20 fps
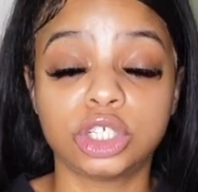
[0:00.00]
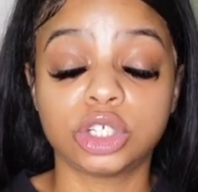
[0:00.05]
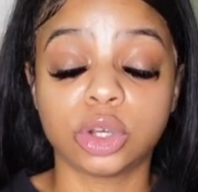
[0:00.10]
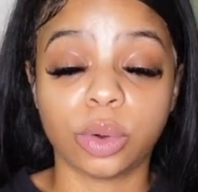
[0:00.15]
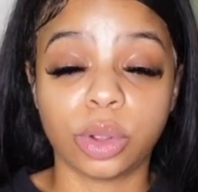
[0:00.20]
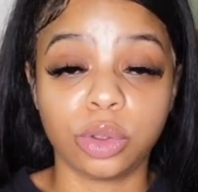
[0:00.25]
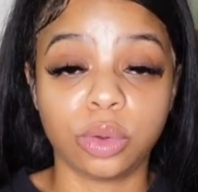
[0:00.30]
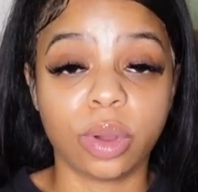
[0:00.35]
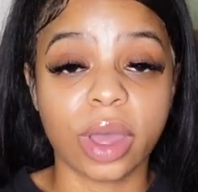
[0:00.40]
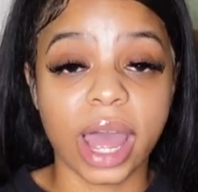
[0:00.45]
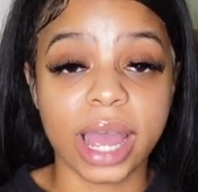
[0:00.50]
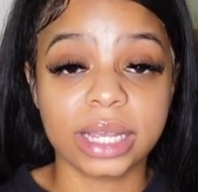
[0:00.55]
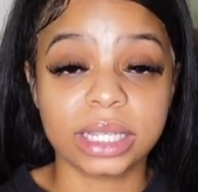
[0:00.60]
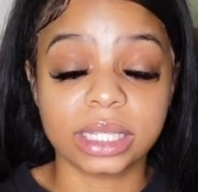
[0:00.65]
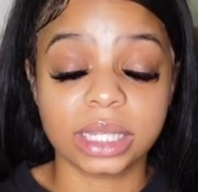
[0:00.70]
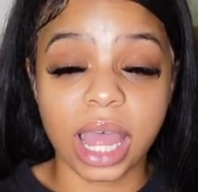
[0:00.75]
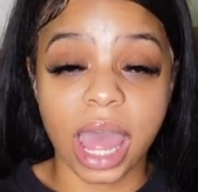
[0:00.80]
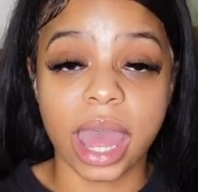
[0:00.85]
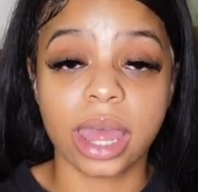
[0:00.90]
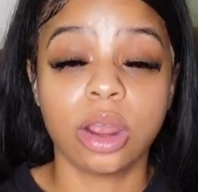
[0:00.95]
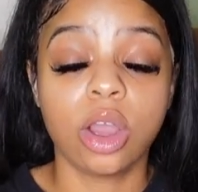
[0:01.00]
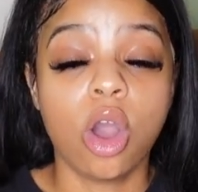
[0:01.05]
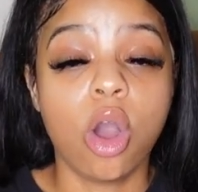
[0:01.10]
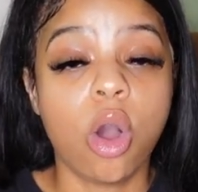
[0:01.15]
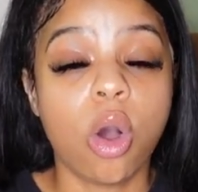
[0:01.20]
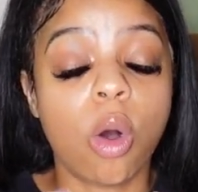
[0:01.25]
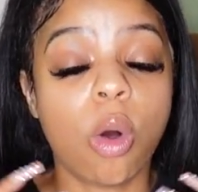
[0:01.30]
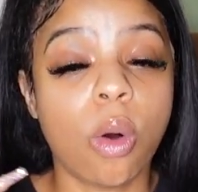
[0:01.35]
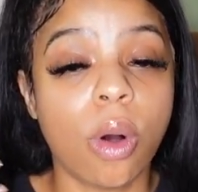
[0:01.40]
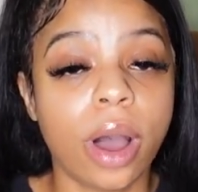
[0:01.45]
showing you guys that
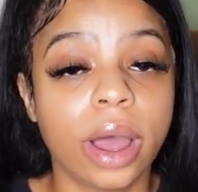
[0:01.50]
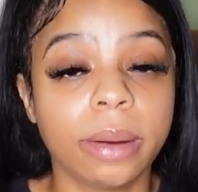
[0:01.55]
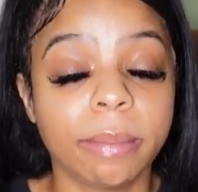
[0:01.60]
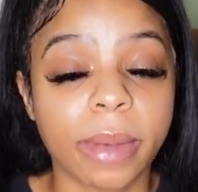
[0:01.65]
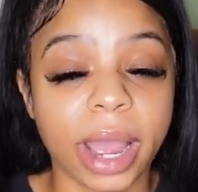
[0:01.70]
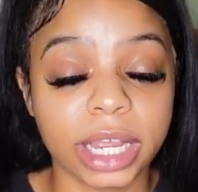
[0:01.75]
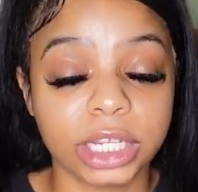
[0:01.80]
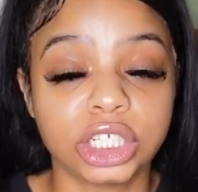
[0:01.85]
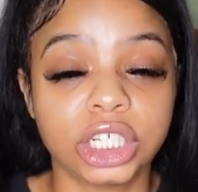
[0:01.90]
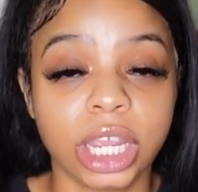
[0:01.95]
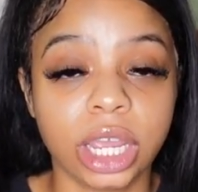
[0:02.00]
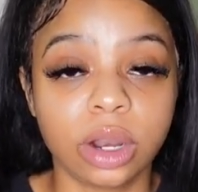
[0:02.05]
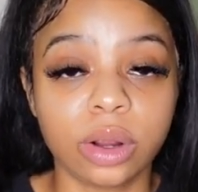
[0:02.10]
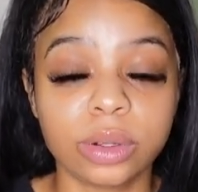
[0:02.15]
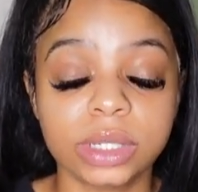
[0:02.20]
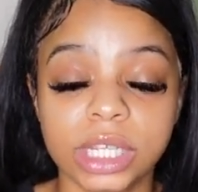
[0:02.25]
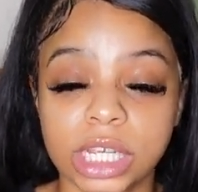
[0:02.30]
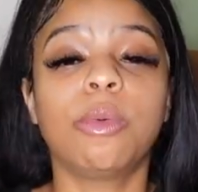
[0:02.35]
on my channels.